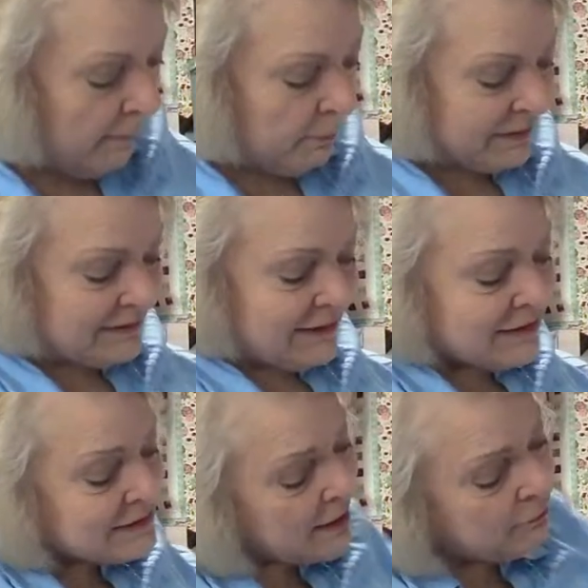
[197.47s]
But
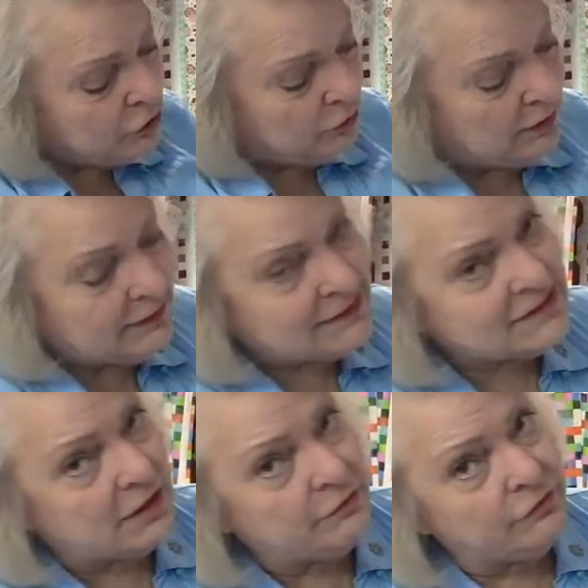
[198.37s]
since I'm doing this
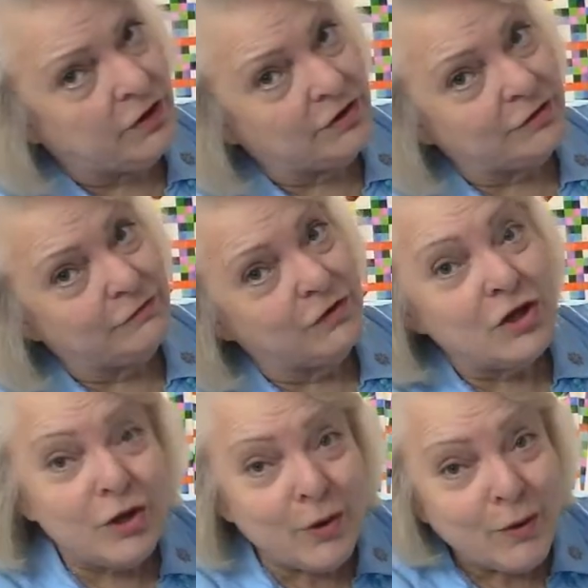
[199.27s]
in front of
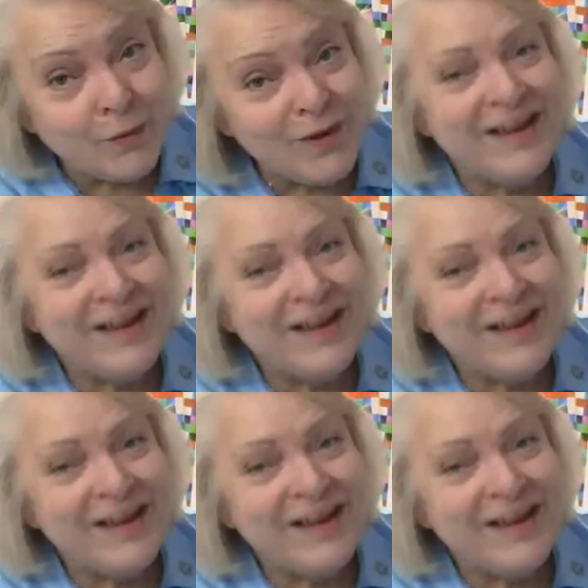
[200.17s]
you,